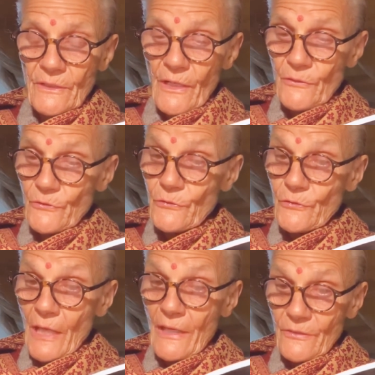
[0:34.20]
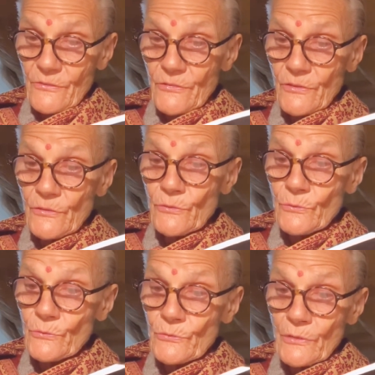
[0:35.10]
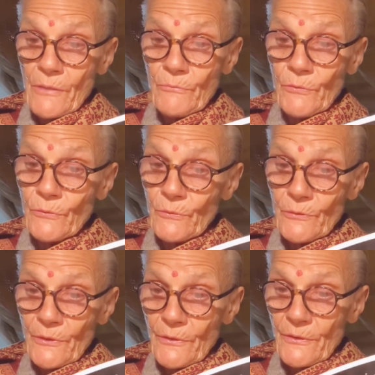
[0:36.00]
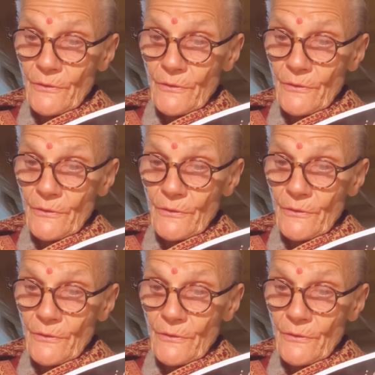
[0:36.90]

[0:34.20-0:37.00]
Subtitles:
how the sands induce amour.